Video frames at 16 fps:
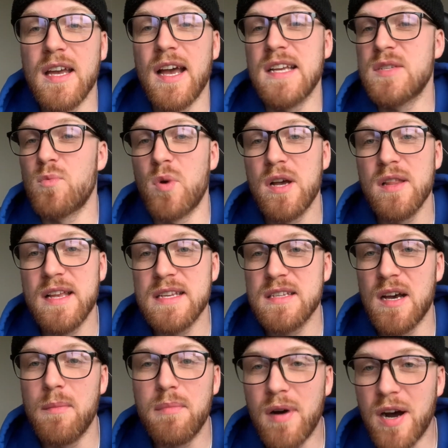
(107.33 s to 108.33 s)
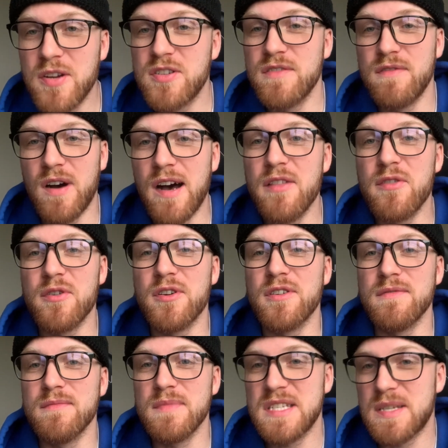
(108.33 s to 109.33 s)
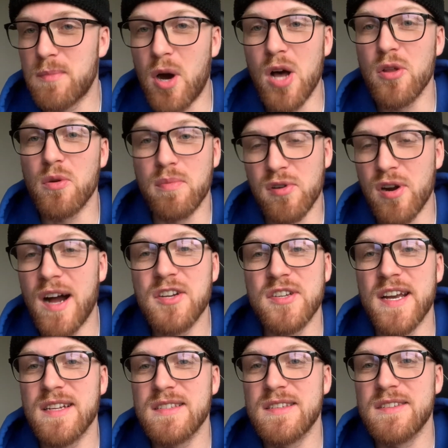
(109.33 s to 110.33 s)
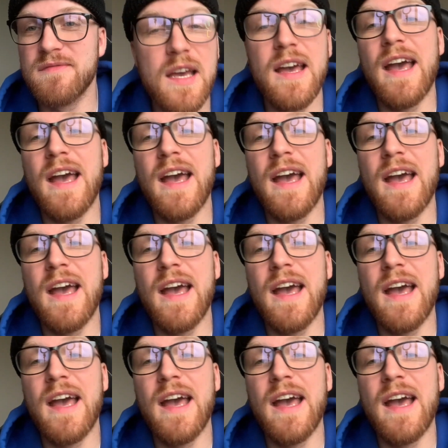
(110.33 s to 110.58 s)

as well as a bunch of other smaller projects.